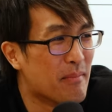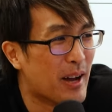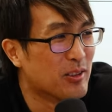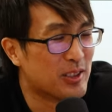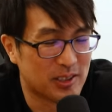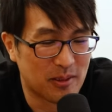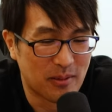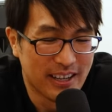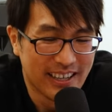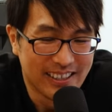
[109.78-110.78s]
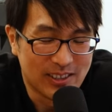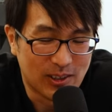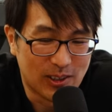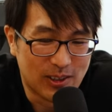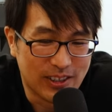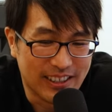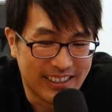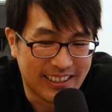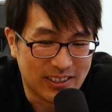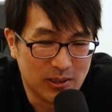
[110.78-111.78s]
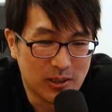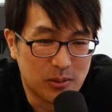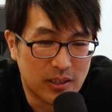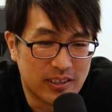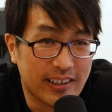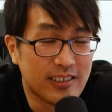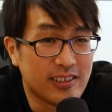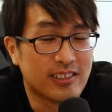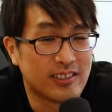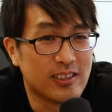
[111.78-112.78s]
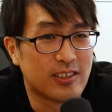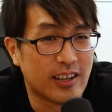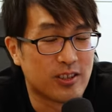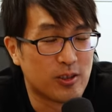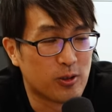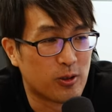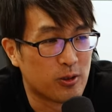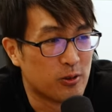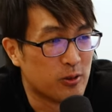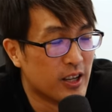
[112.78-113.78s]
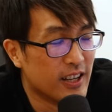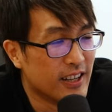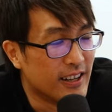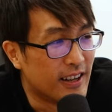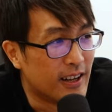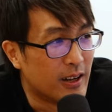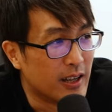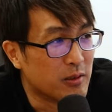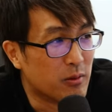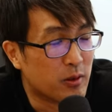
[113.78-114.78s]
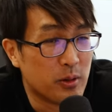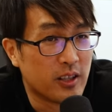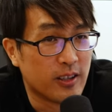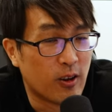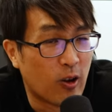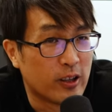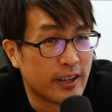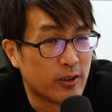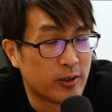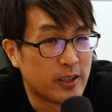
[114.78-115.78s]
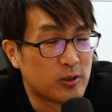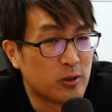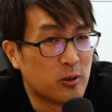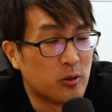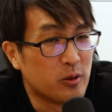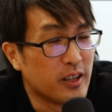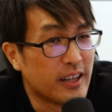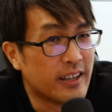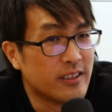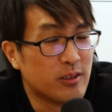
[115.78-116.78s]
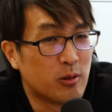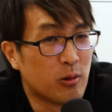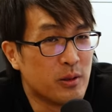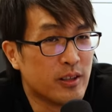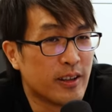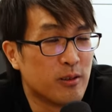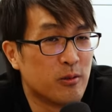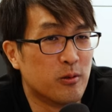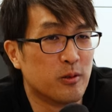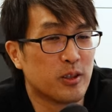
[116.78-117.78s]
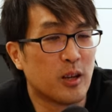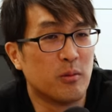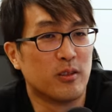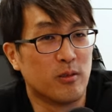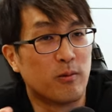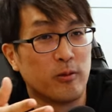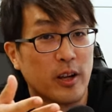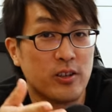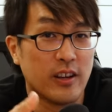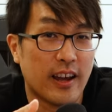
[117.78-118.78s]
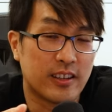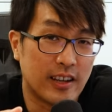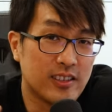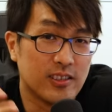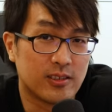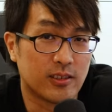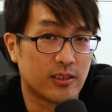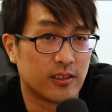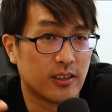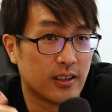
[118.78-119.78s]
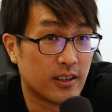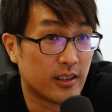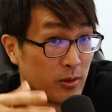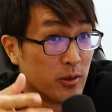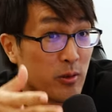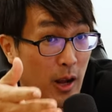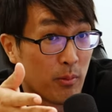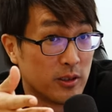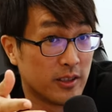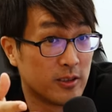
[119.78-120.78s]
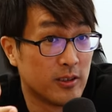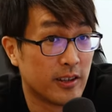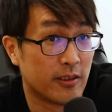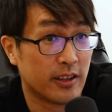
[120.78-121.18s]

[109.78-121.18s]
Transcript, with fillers: I look the same. So yeah. So it's been ten years since I actually saw you. Uh, I think we communicated online and all that. So and you told me that you came in. You flew, actually KC is here. Uh, you're going to the airport later today,